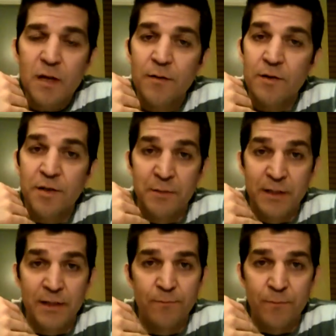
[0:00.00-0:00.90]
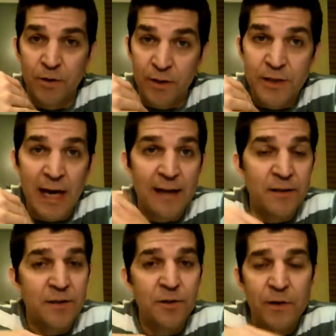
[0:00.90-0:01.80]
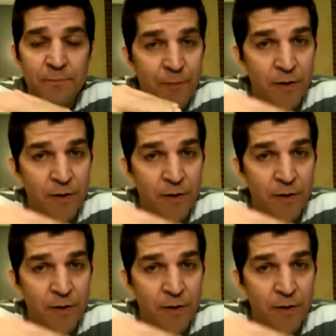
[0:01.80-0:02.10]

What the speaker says: There's some good tannins to it.